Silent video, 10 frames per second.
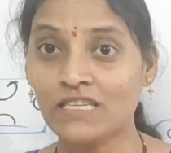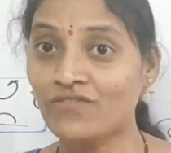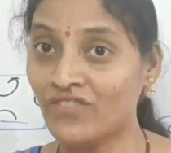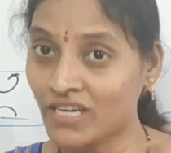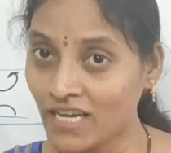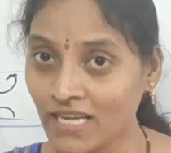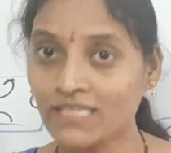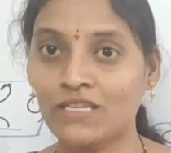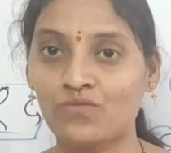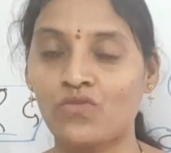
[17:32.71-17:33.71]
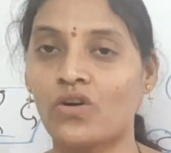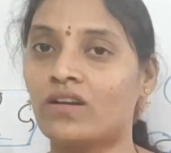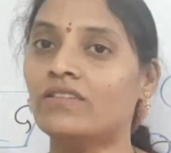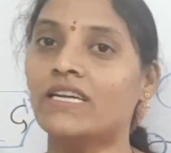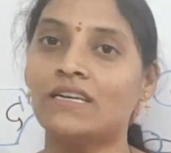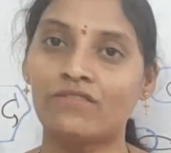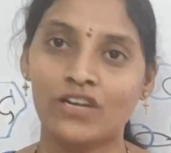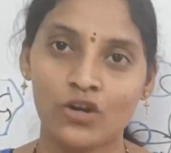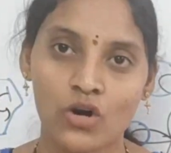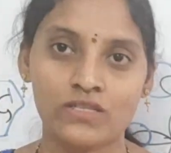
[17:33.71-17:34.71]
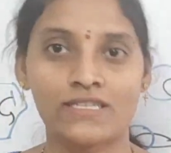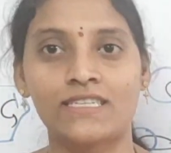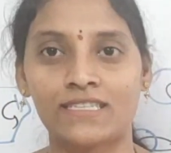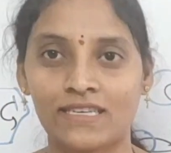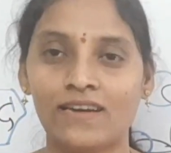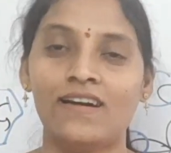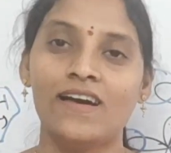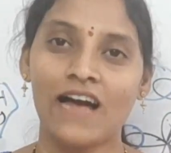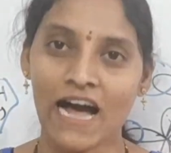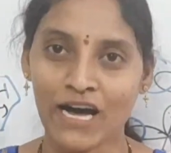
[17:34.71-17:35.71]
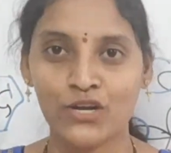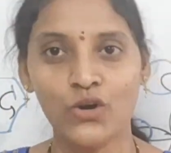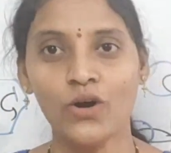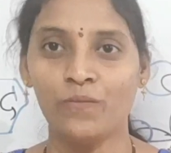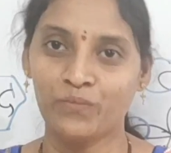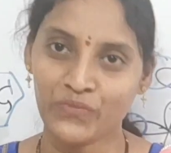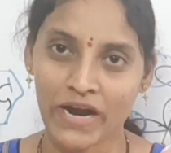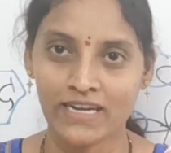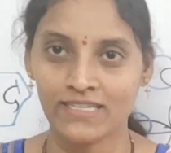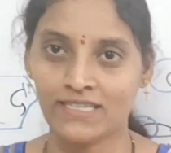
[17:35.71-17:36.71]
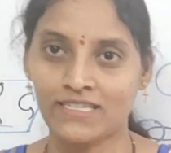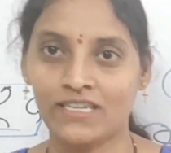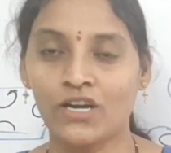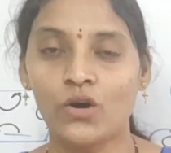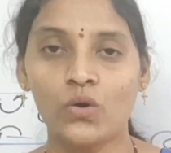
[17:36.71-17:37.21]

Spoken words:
If it is involved, it will lose its aromaticity.